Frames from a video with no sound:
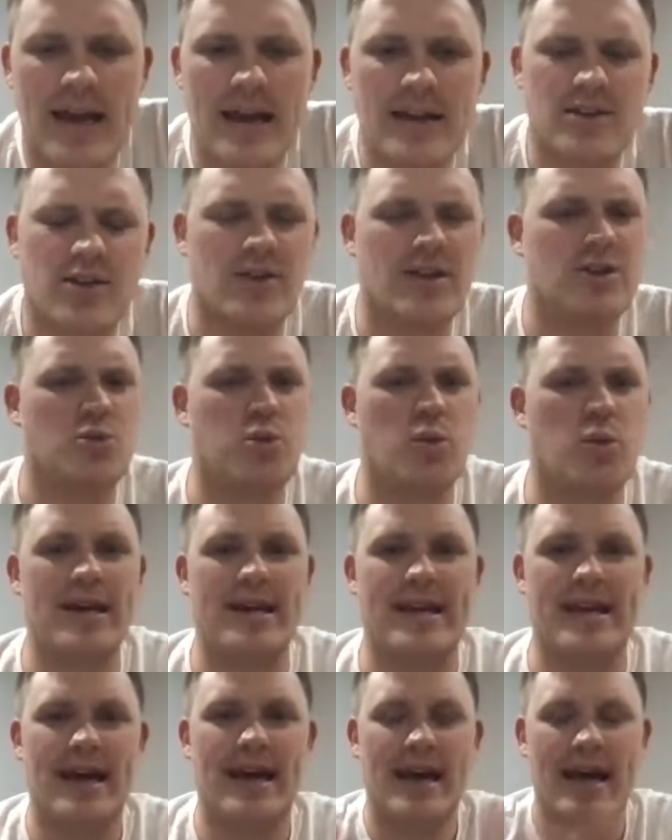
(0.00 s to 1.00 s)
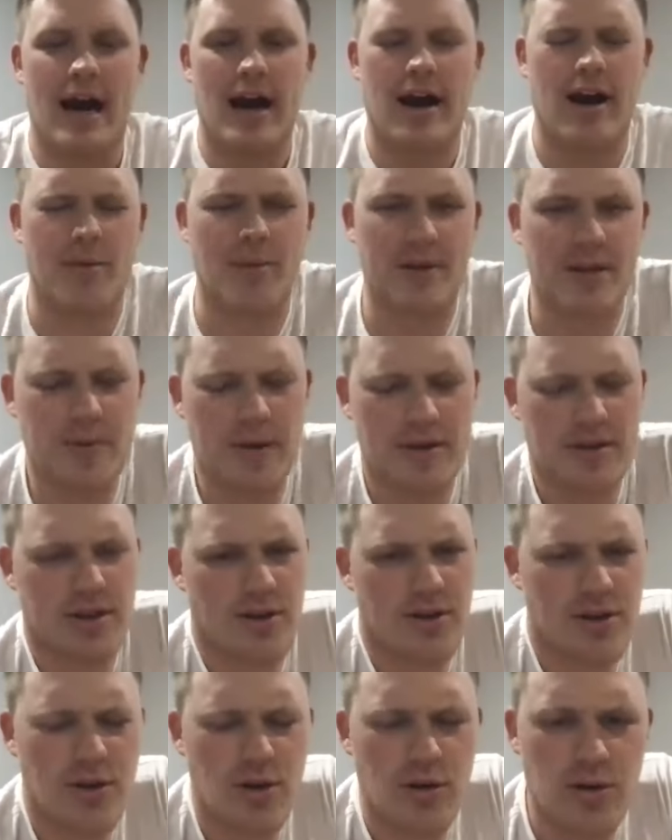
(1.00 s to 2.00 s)
So this week, especially
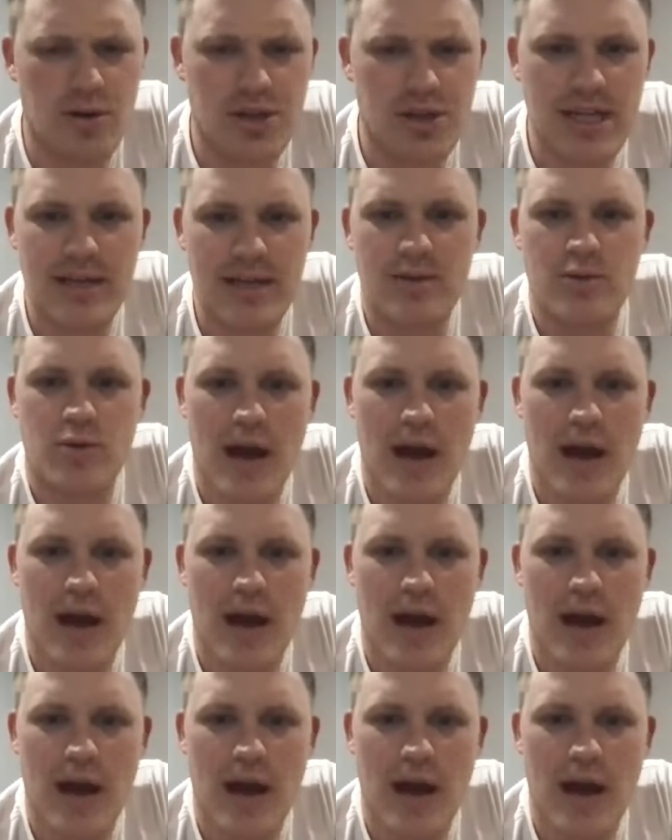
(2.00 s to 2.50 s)
on the Google Sheet,